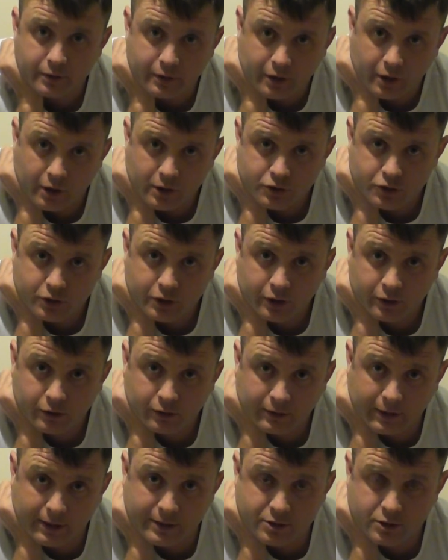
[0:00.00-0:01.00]
you know, so your
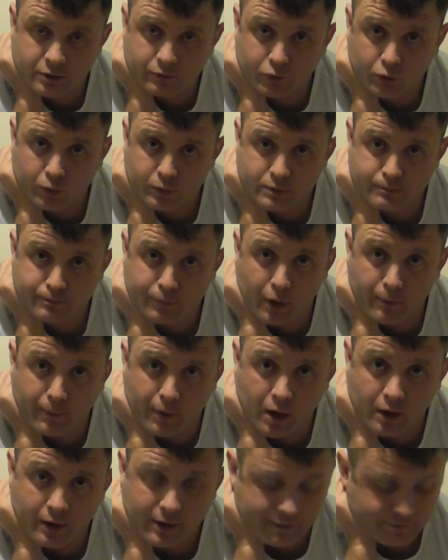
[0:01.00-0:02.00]
hook lengths are always bob
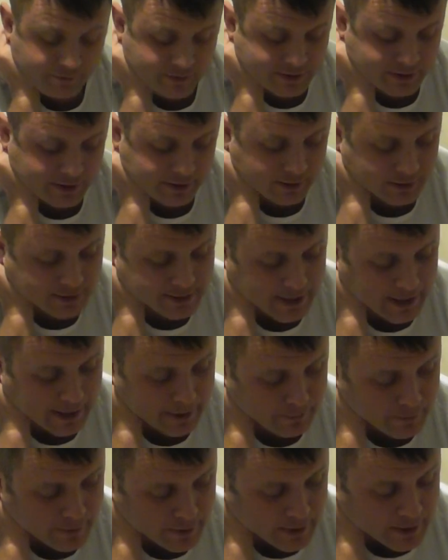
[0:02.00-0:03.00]
on every single
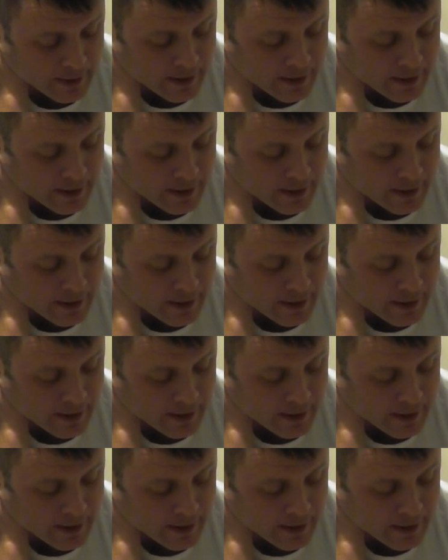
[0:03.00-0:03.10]
time.